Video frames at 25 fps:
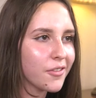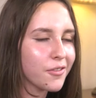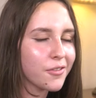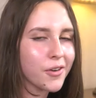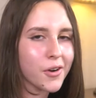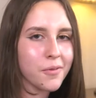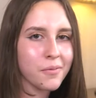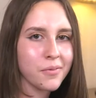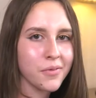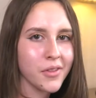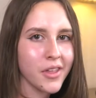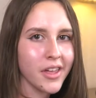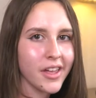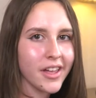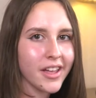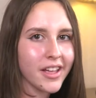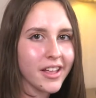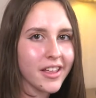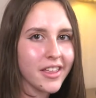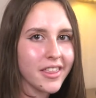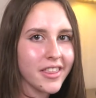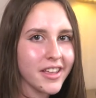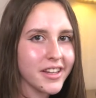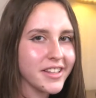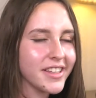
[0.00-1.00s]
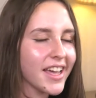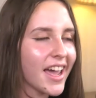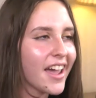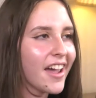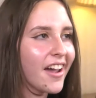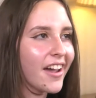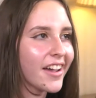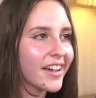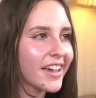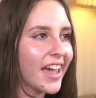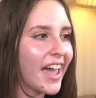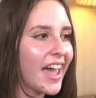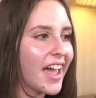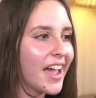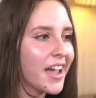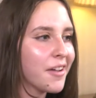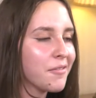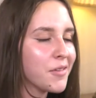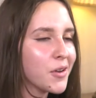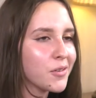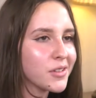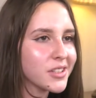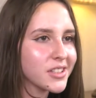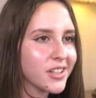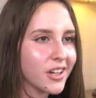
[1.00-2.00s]
From the day I came,
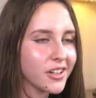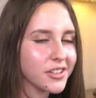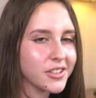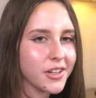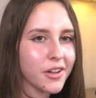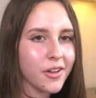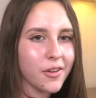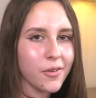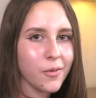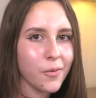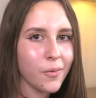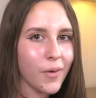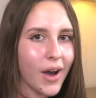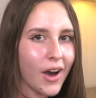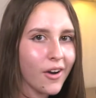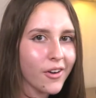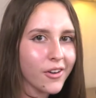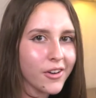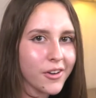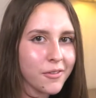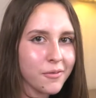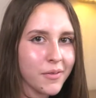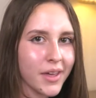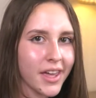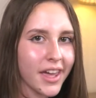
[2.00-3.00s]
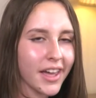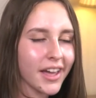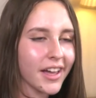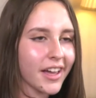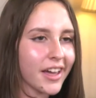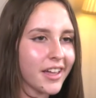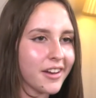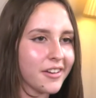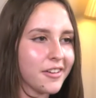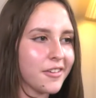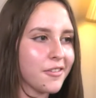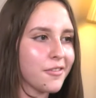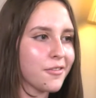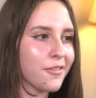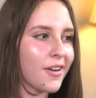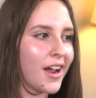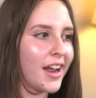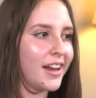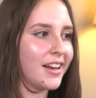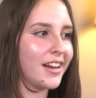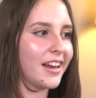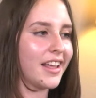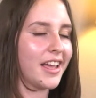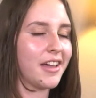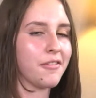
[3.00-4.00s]
it was such a welcoming and
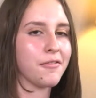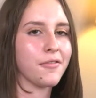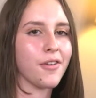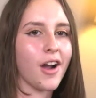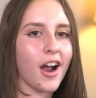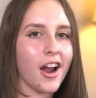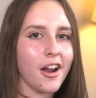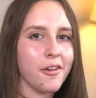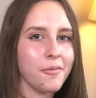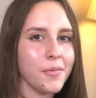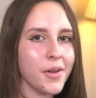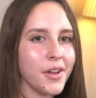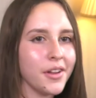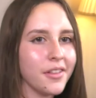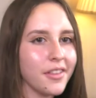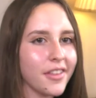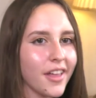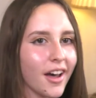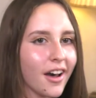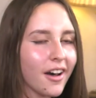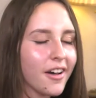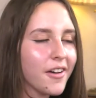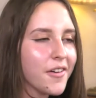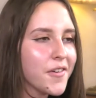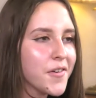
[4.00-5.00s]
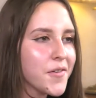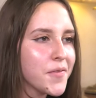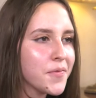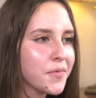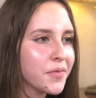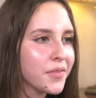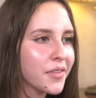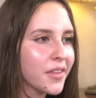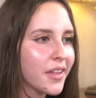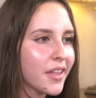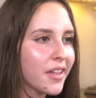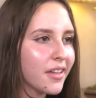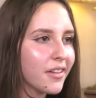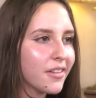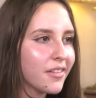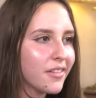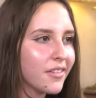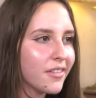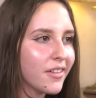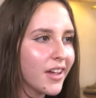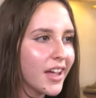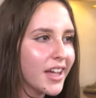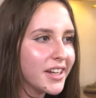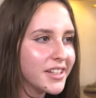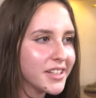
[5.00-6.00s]
friendly environment that
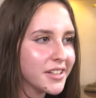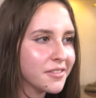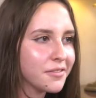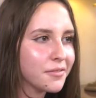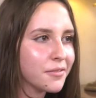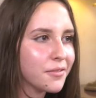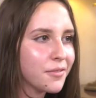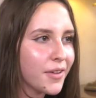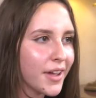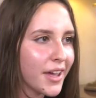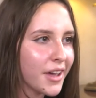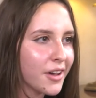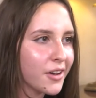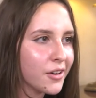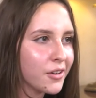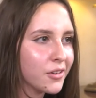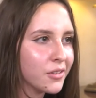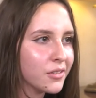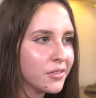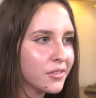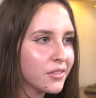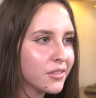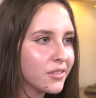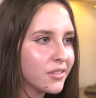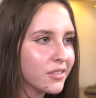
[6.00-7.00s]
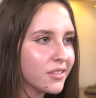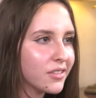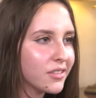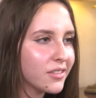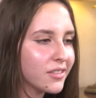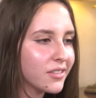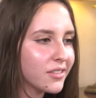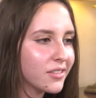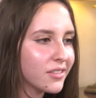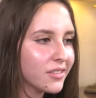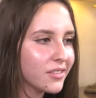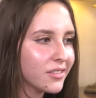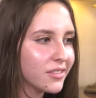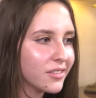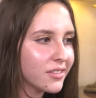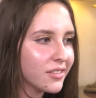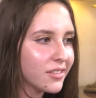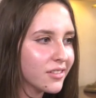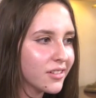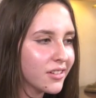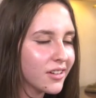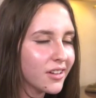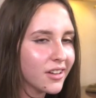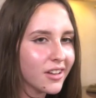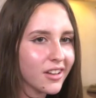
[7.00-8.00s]
it didn't feel
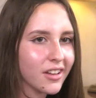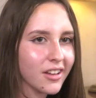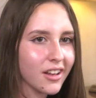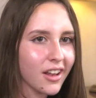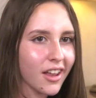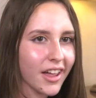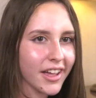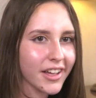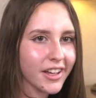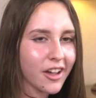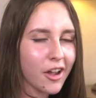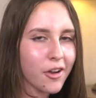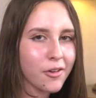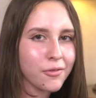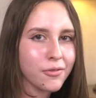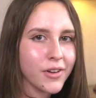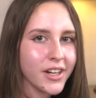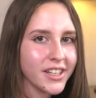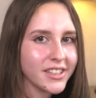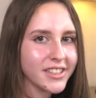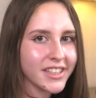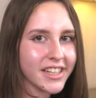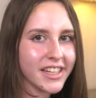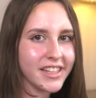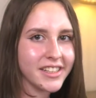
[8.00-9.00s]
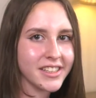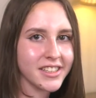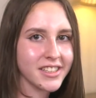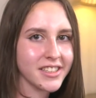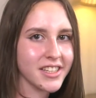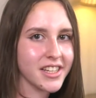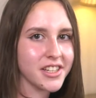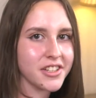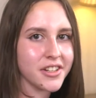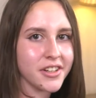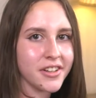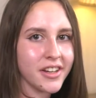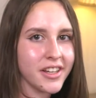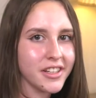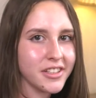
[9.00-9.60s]
like a risky decision.